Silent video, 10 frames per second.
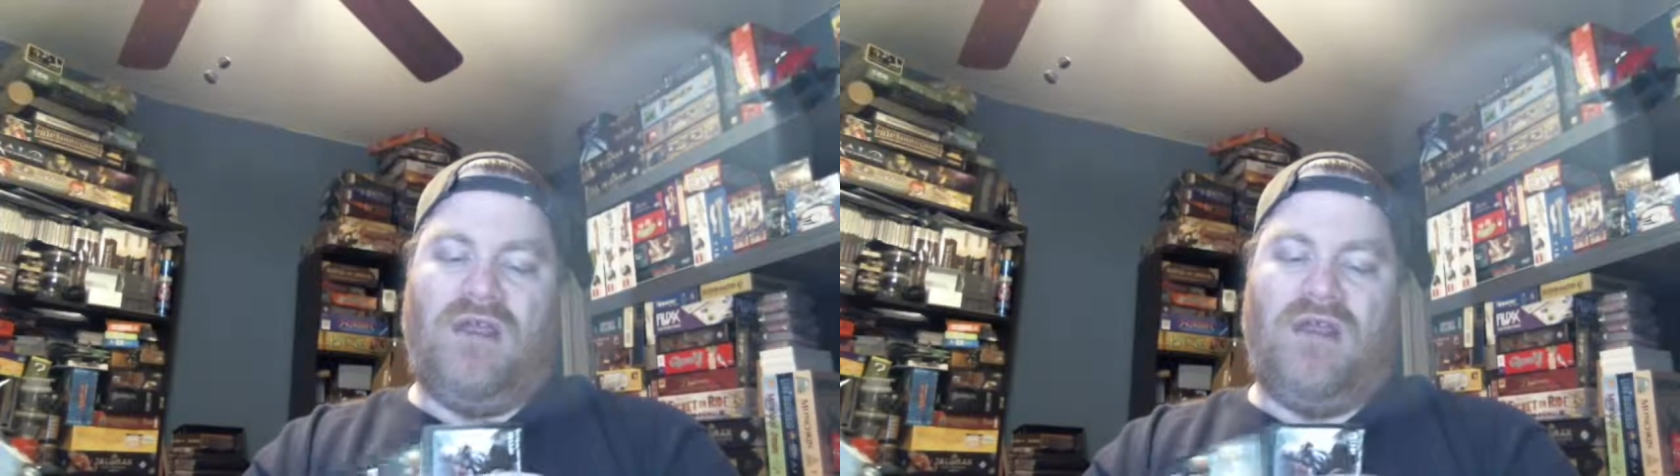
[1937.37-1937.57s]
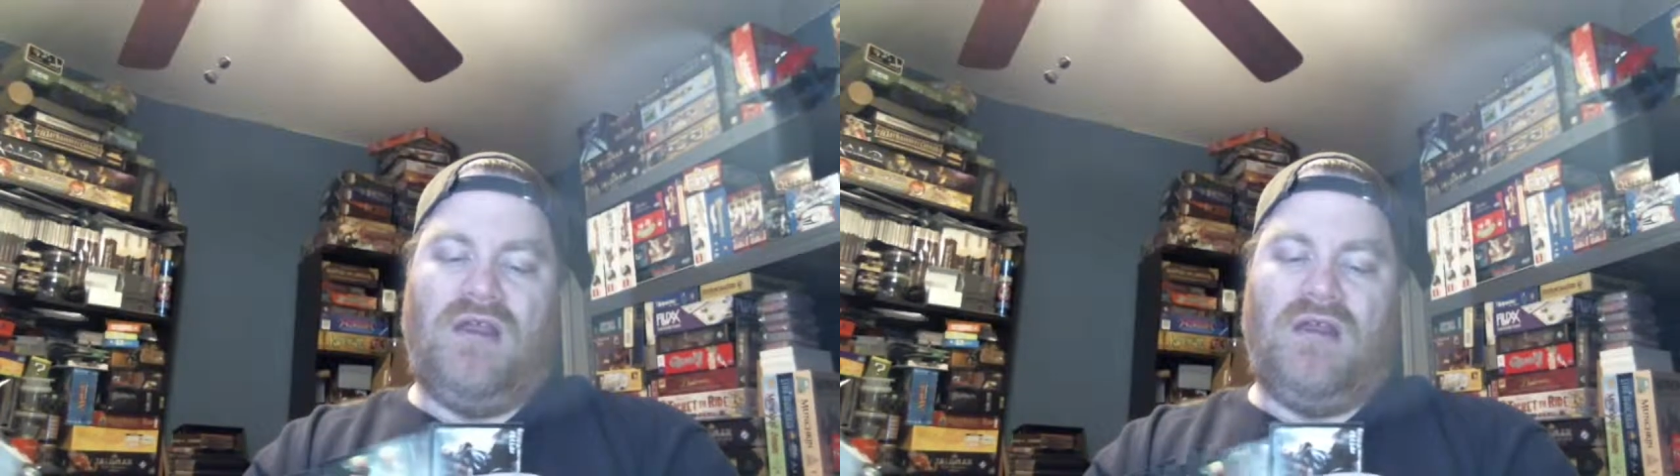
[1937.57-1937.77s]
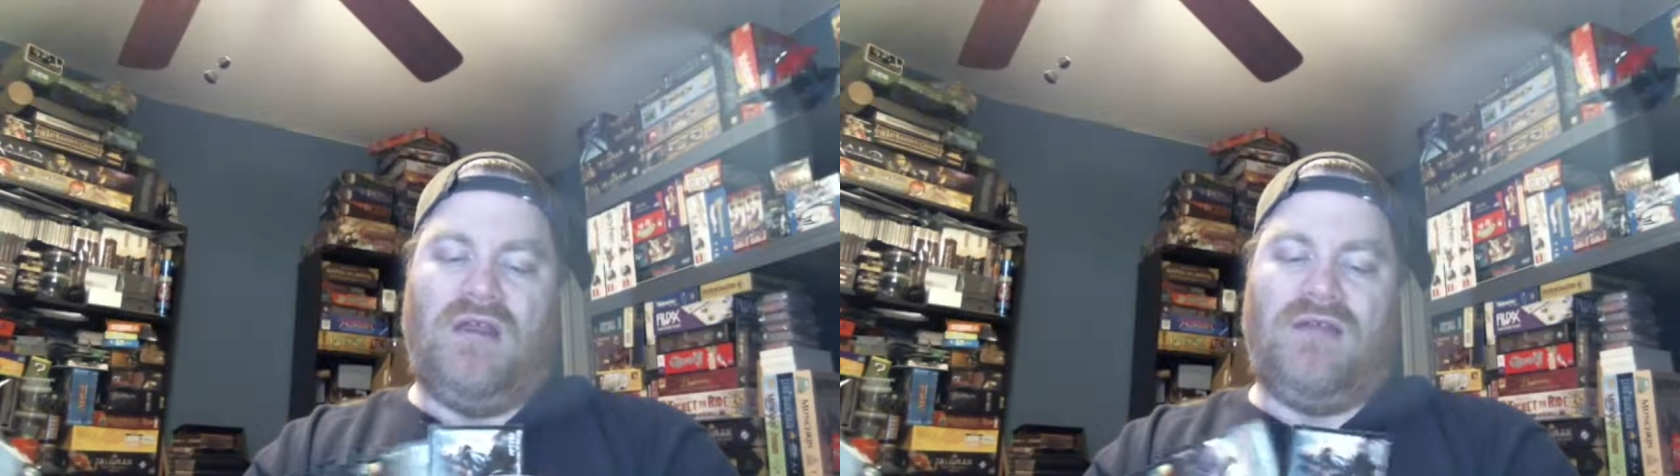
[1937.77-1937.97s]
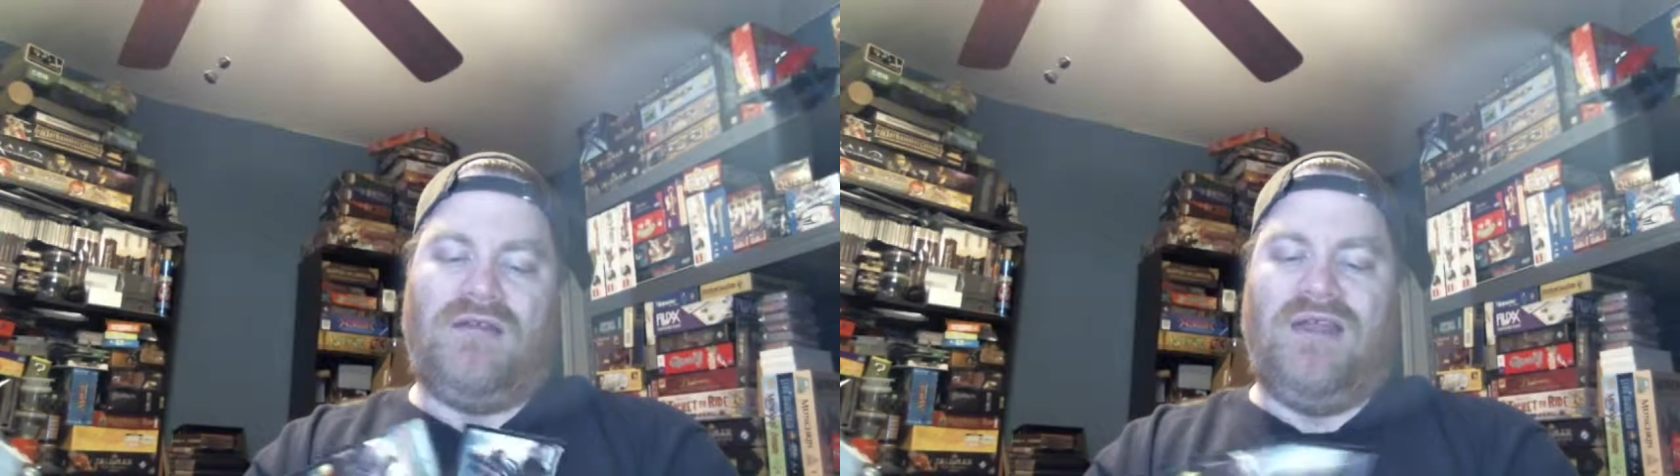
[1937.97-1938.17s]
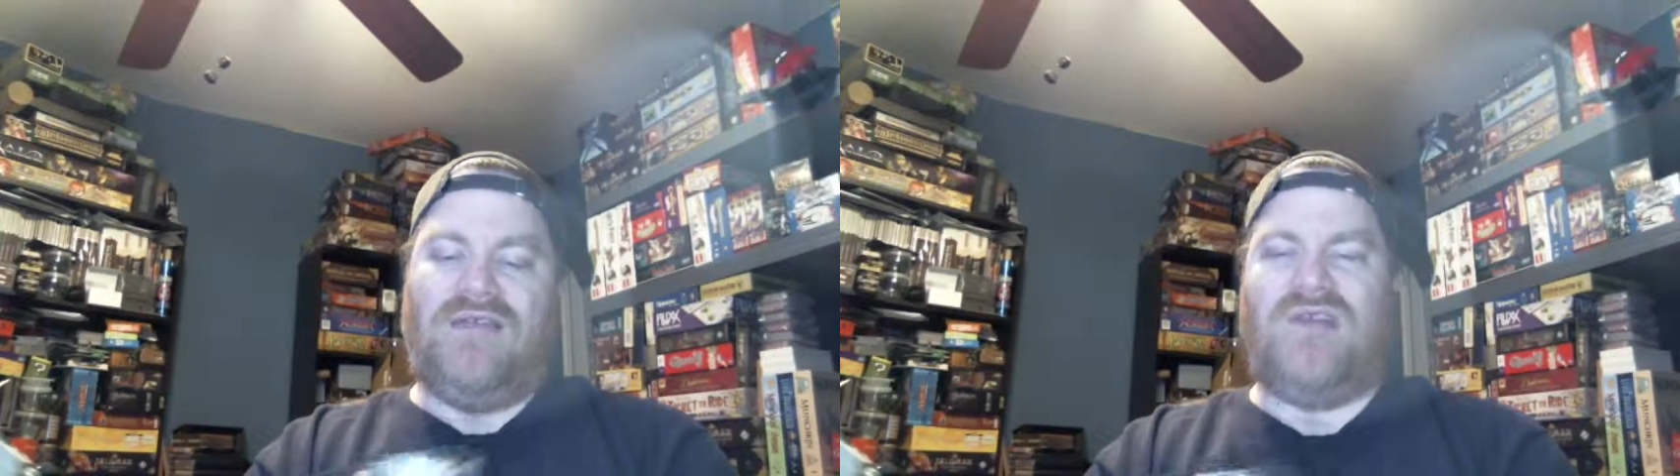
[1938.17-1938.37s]
8, 9,
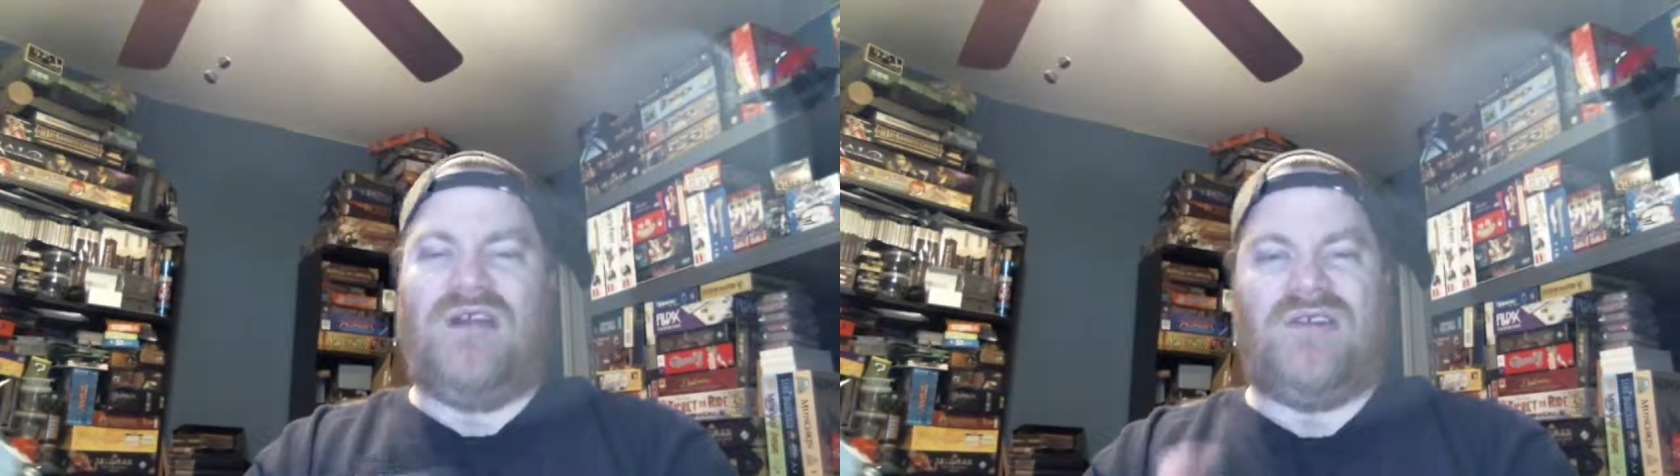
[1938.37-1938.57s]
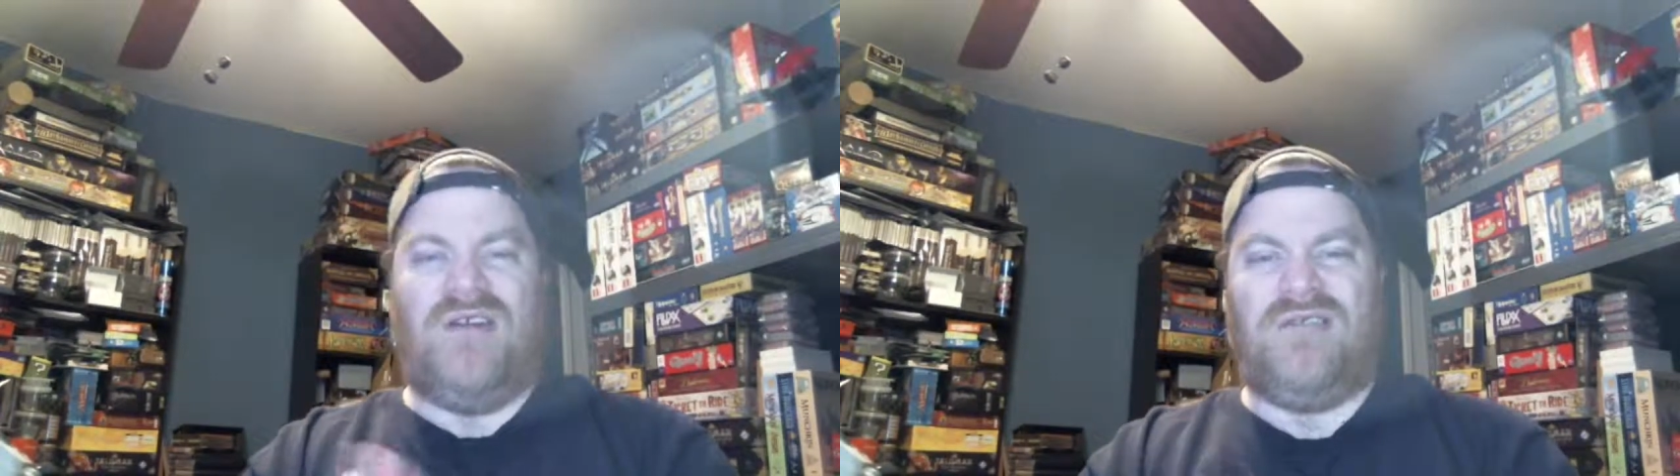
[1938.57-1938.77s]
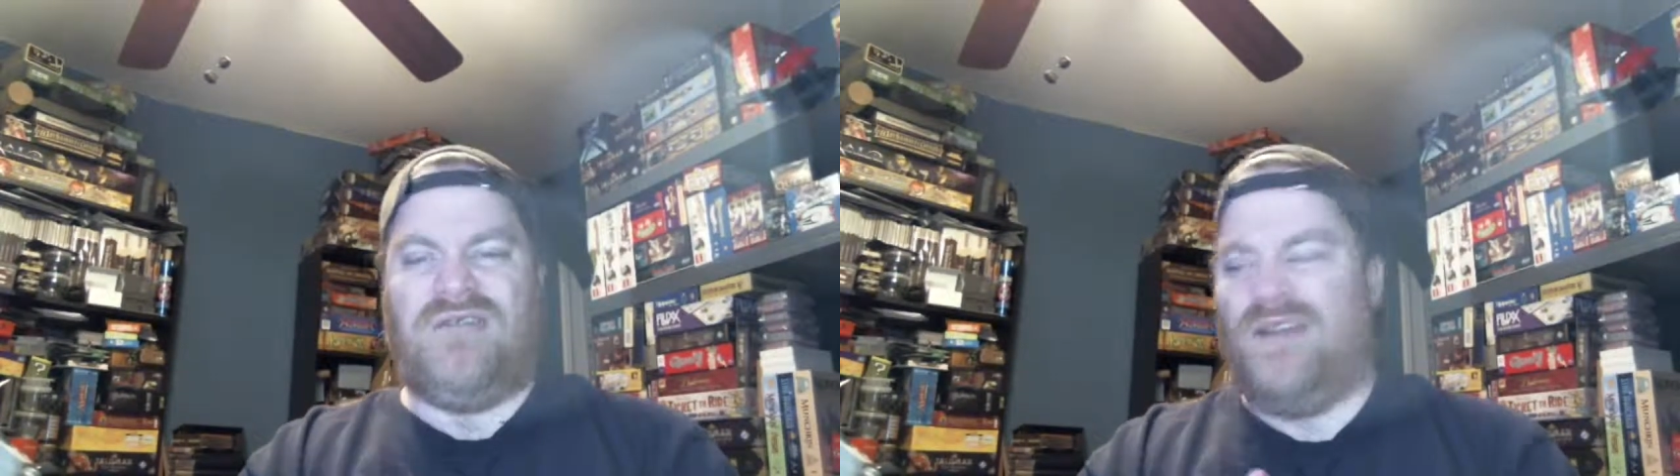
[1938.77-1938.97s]
10 trash cards.